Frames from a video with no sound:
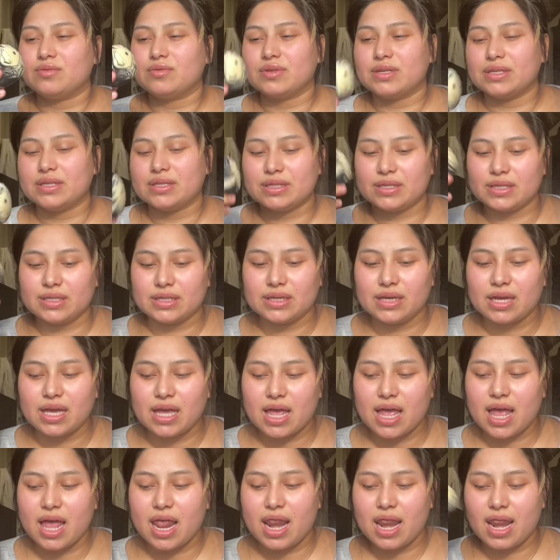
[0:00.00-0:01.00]
really
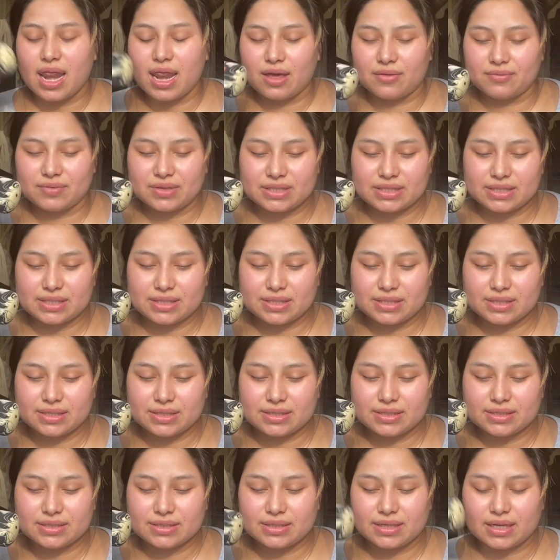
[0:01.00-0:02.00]
love it.
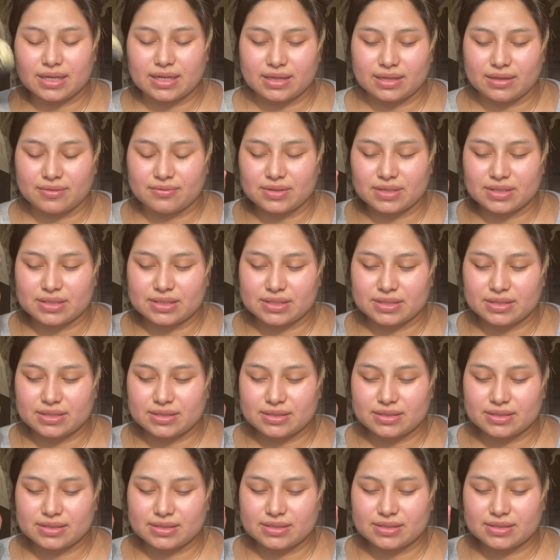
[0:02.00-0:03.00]
I love it.
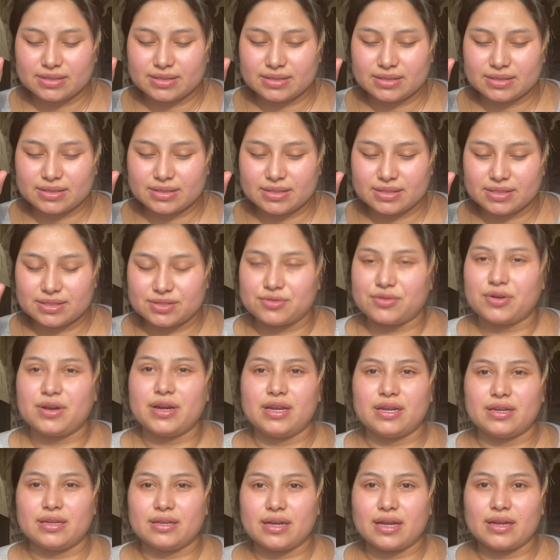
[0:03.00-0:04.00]
It's
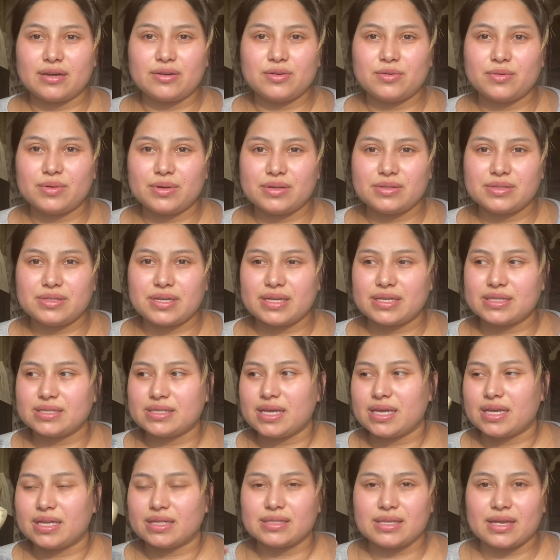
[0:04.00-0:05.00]
great. I don't know what else I can
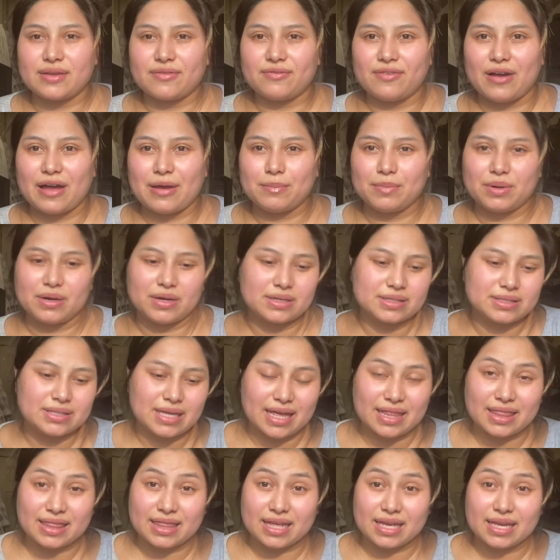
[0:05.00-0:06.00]
say. It's like $5, I
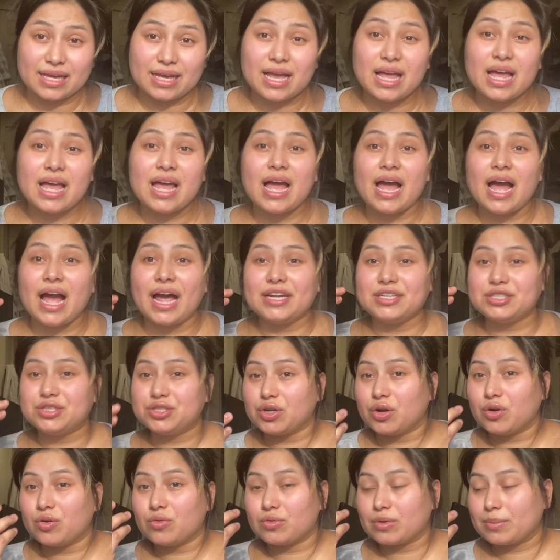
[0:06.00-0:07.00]
think. I
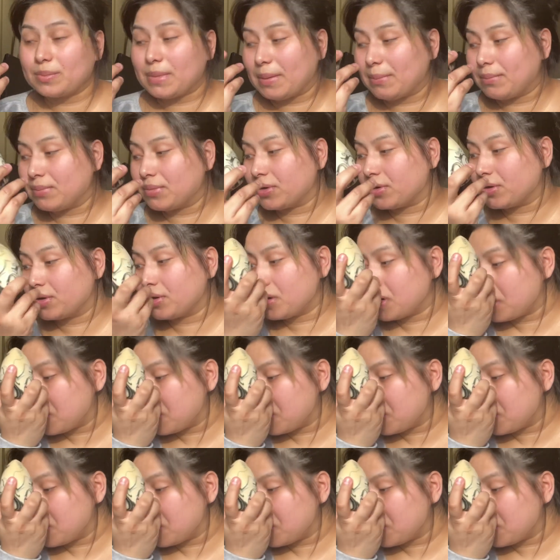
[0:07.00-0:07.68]
don't remember.